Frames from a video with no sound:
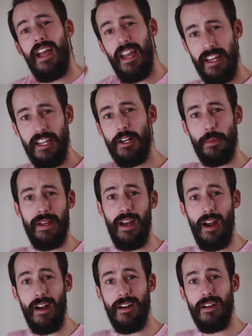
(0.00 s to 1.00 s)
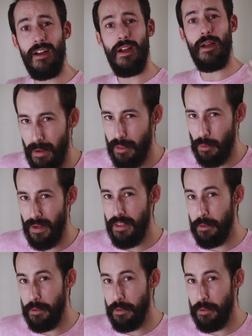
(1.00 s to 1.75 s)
and here we are. By the way,